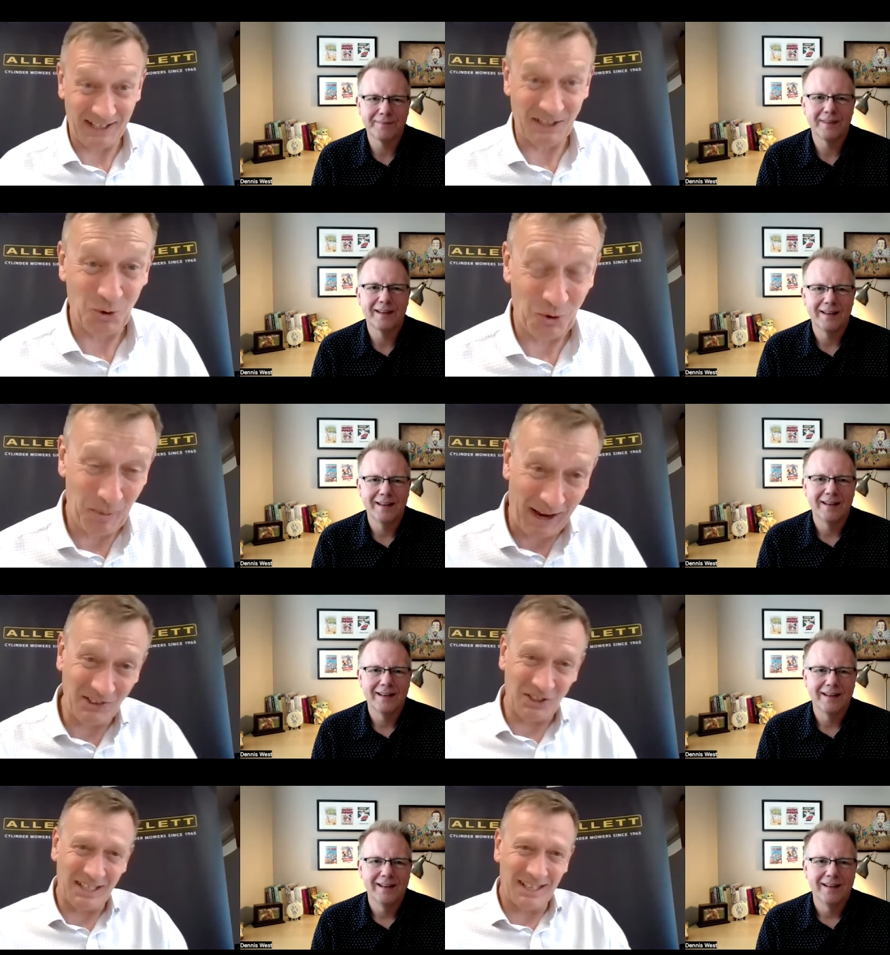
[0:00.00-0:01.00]
Speaker 1: in Europe,
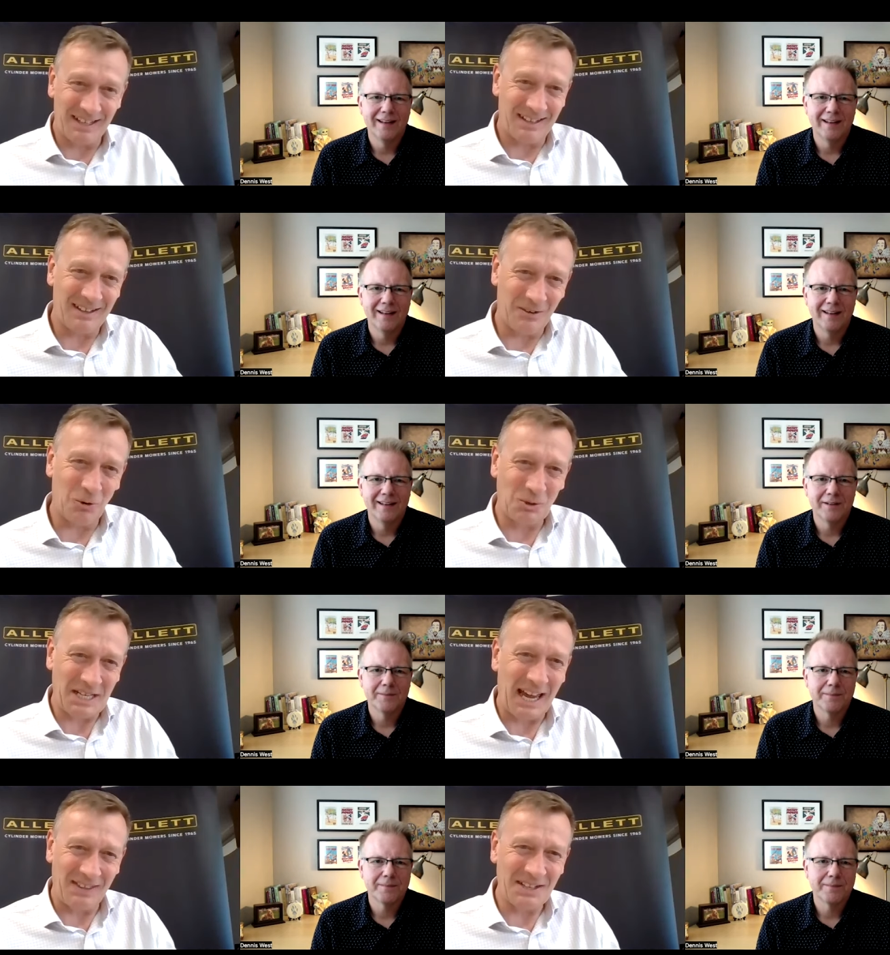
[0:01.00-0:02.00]
actually, uh, uh
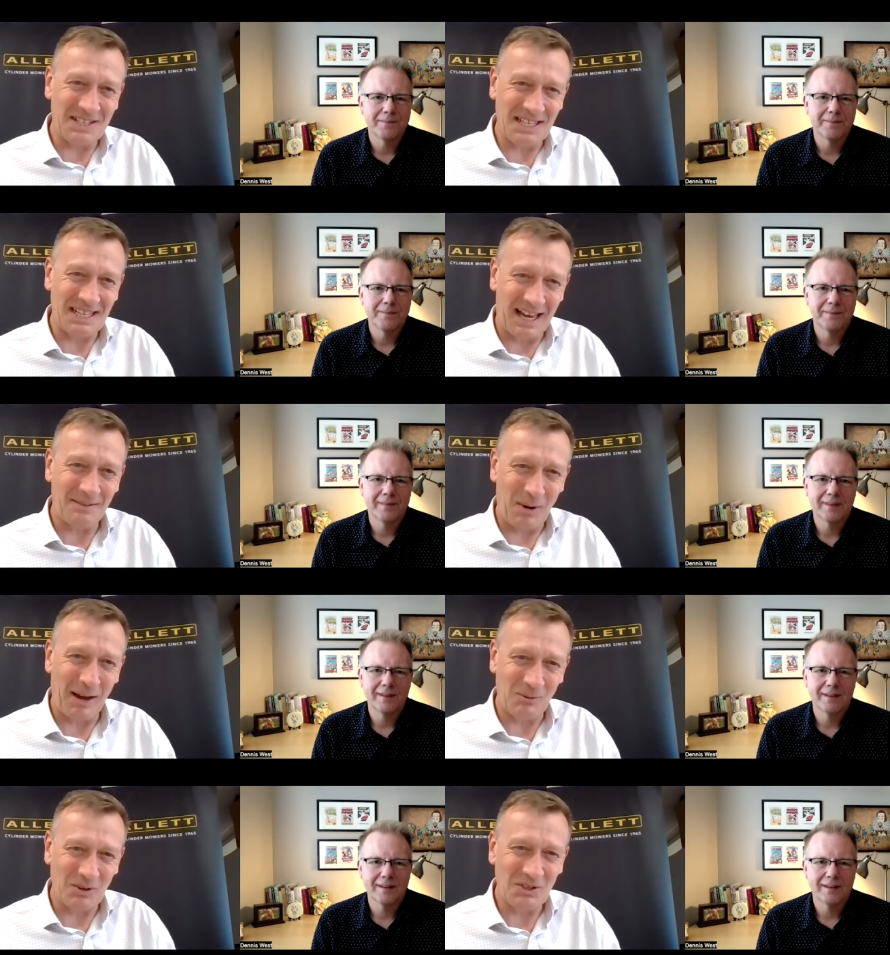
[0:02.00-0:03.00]
altogether to see that
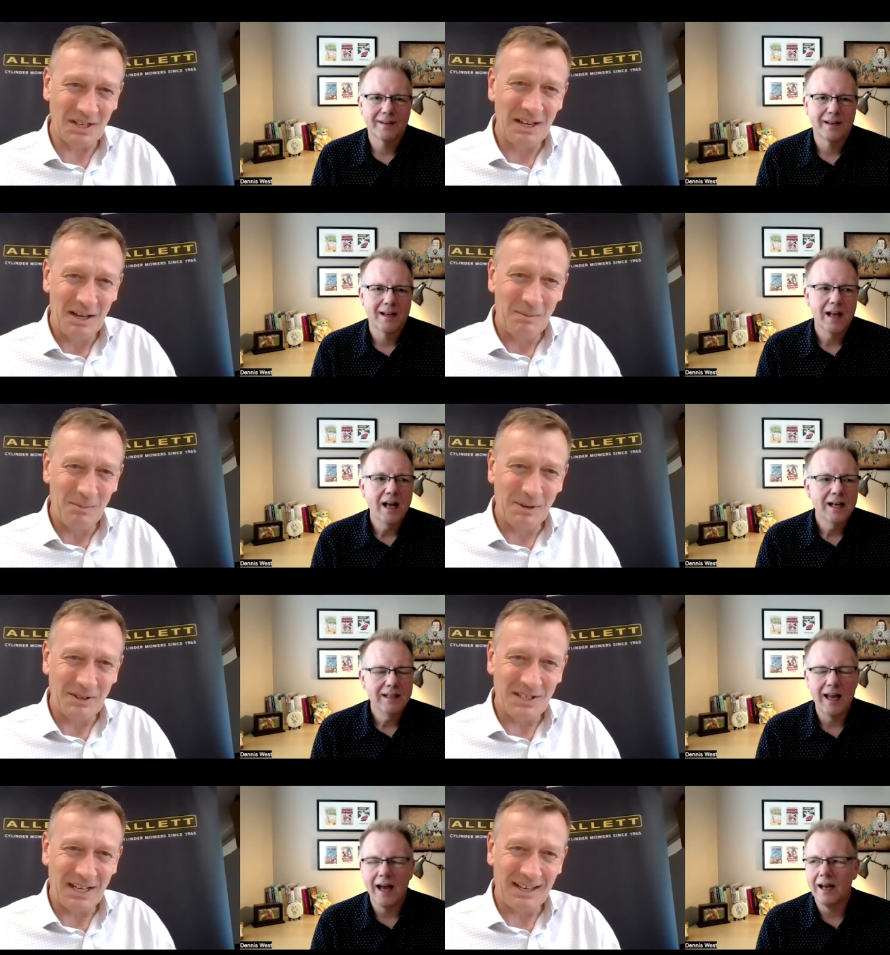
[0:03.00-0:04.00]
brownness. But,
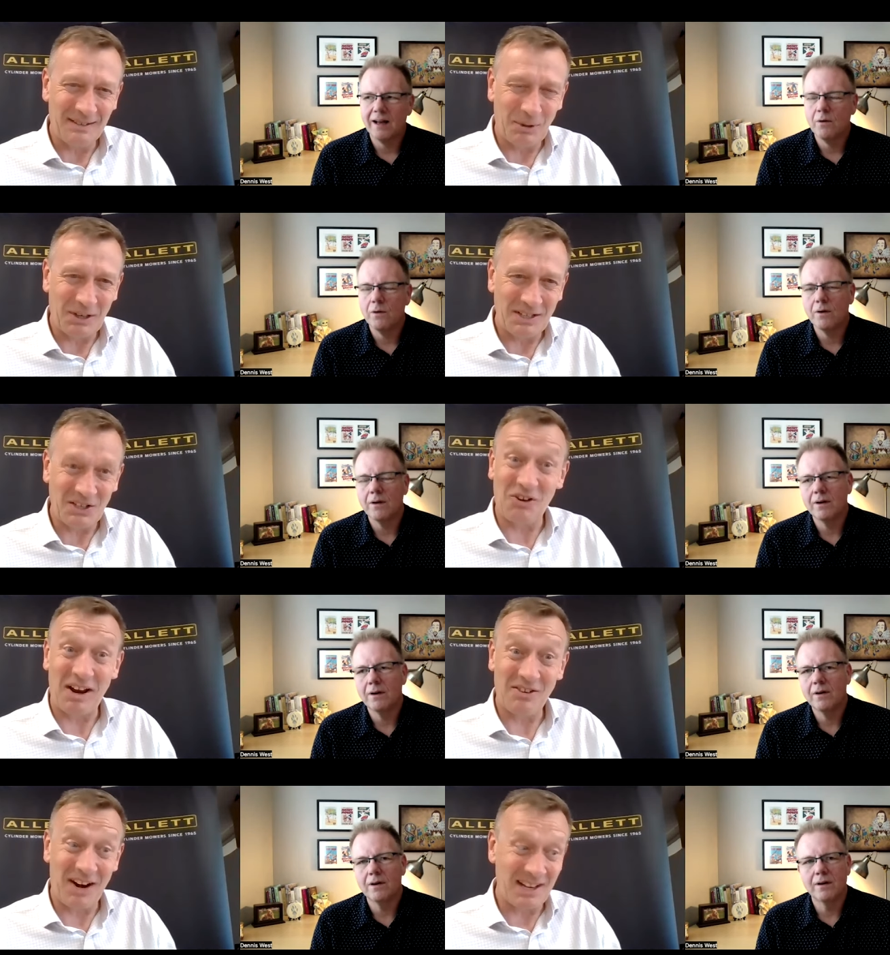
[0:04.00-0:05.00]
uh, yeah, uh, but
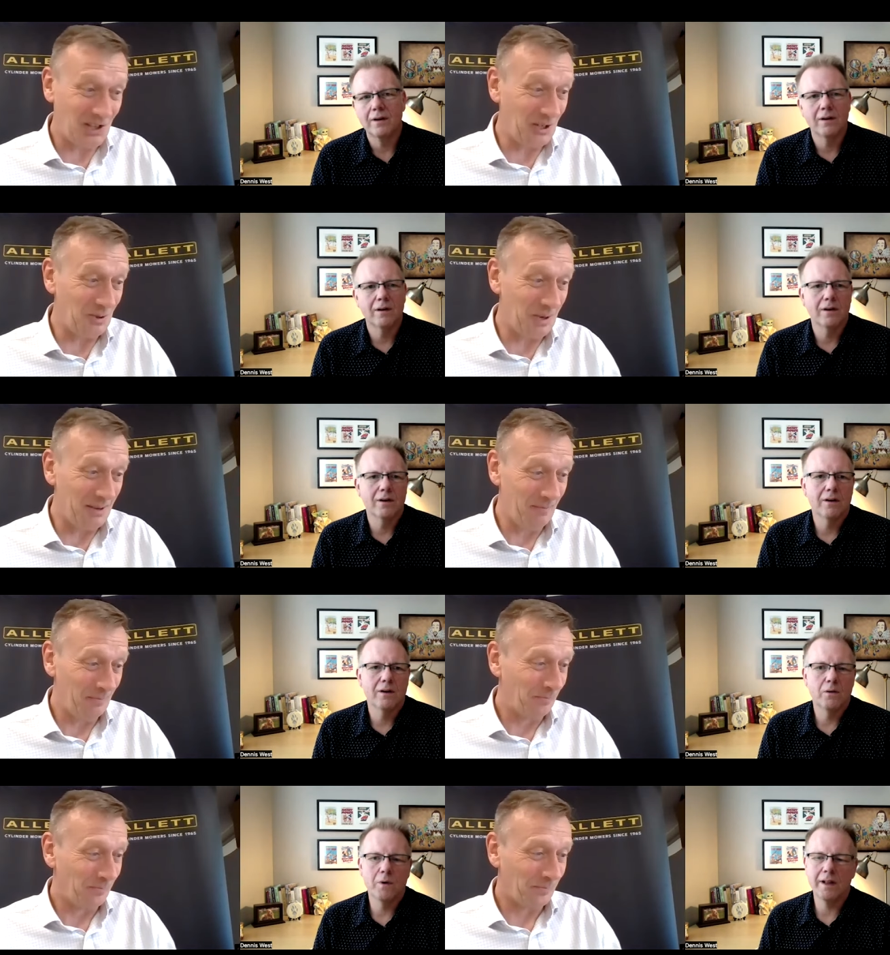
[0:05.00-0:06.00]
great grass too. Yeah.
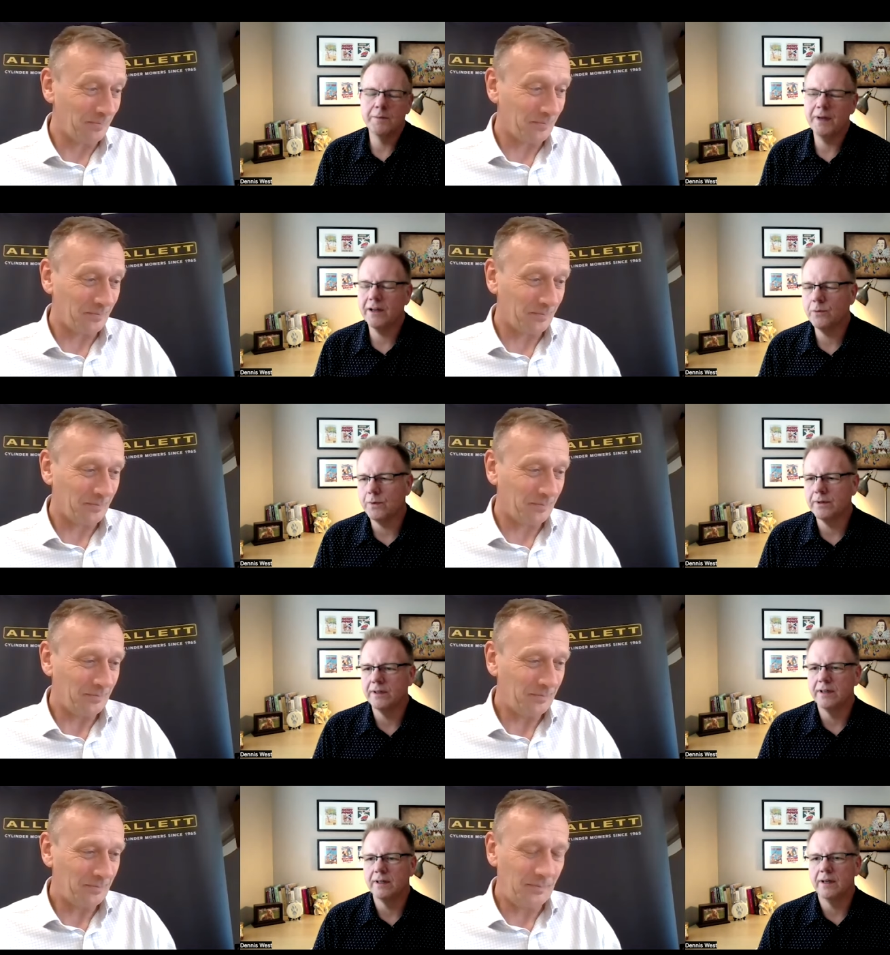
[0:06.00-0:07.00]
Speaker 2: Well, and because
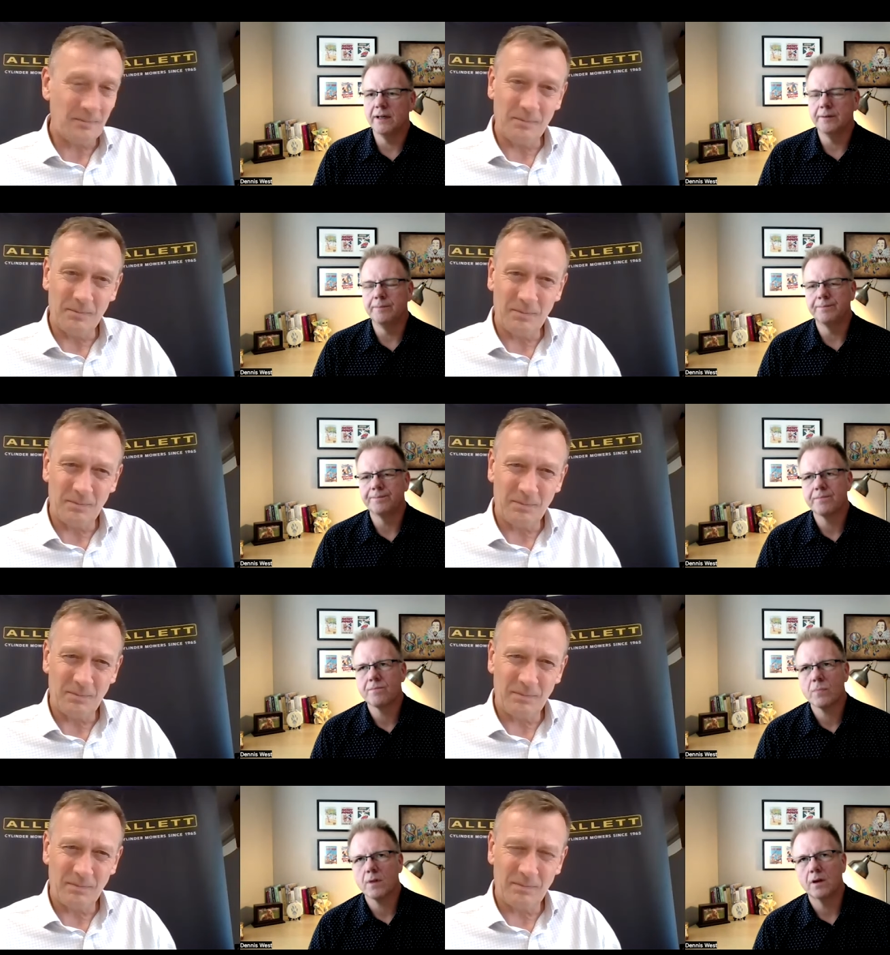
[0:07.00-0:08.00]
we're a um,
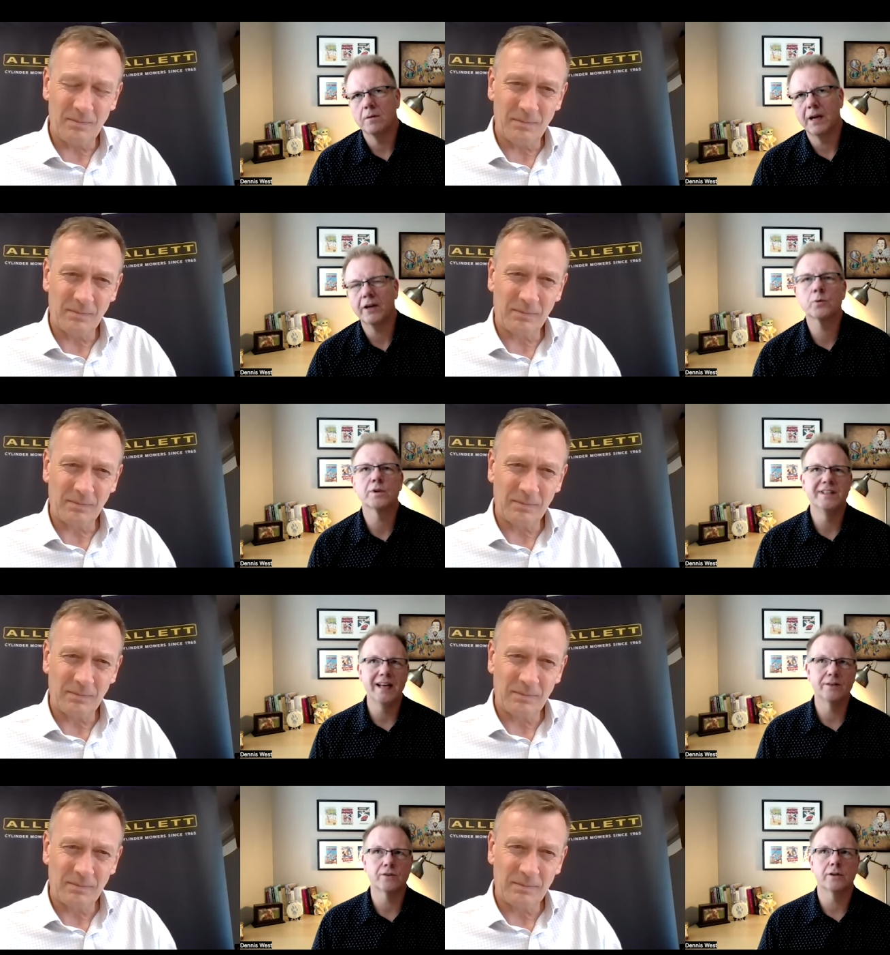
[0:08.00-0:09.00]
because we're a
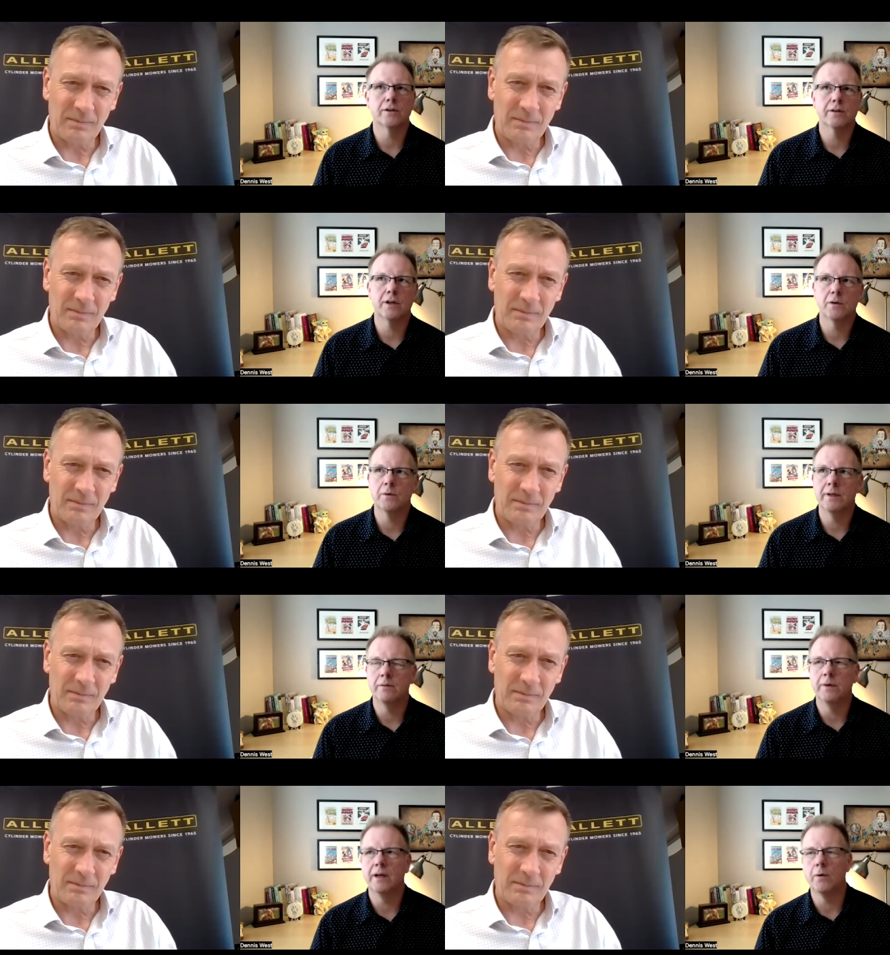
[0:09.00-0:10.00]
desert, you know, we,
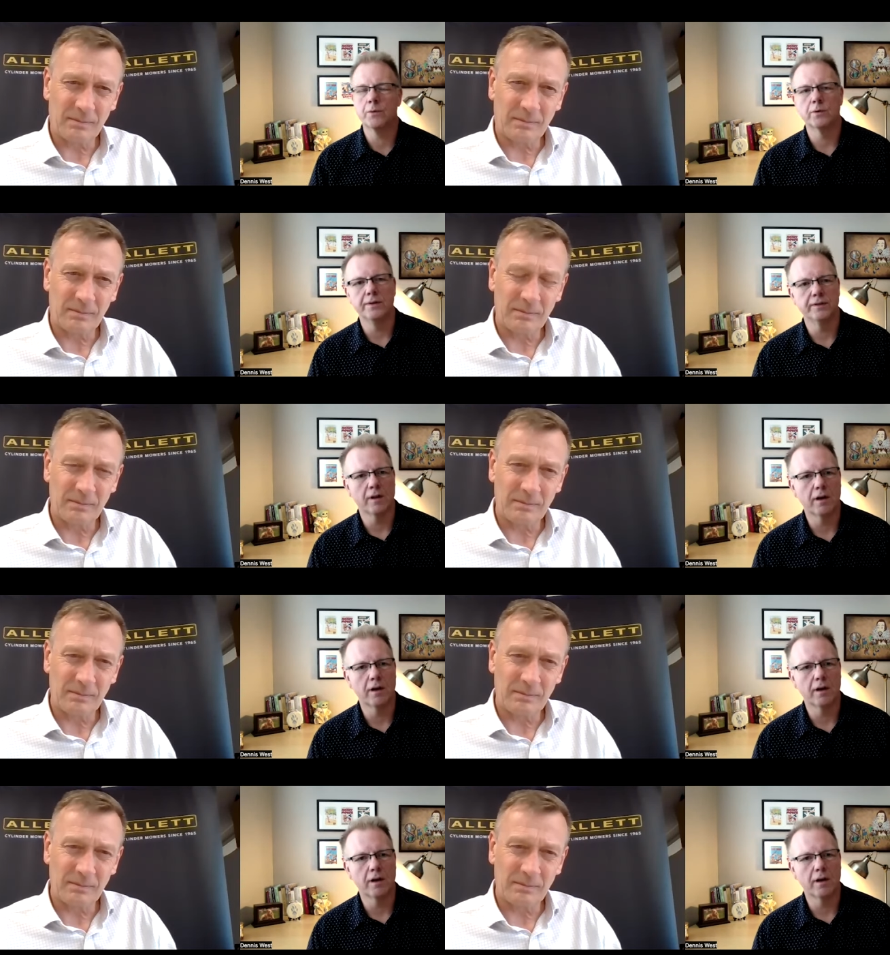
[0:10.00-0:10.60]
we go through these